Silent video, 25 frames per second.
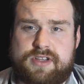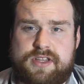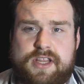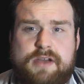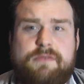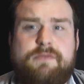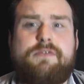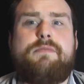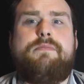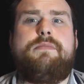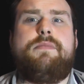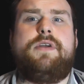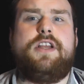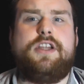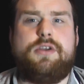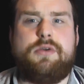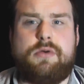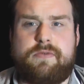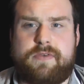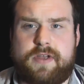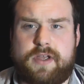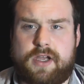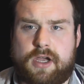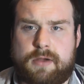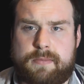They're familiar
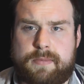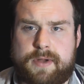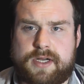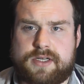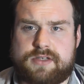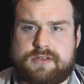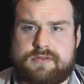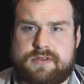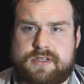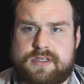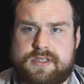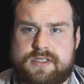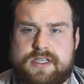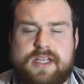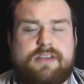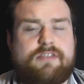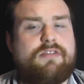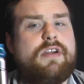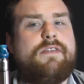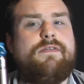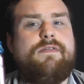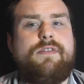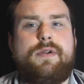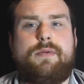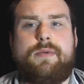with eGo batteries, they're
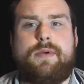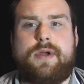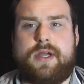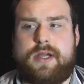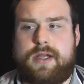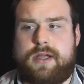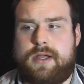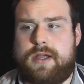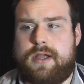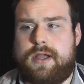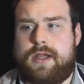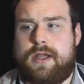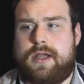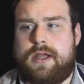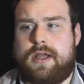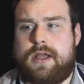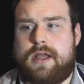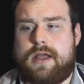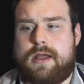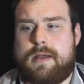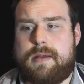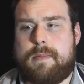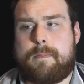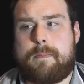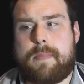everywhere,
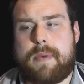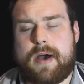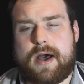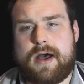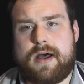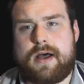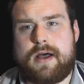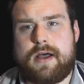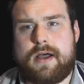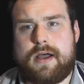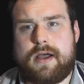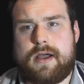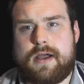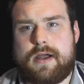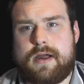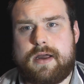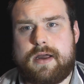but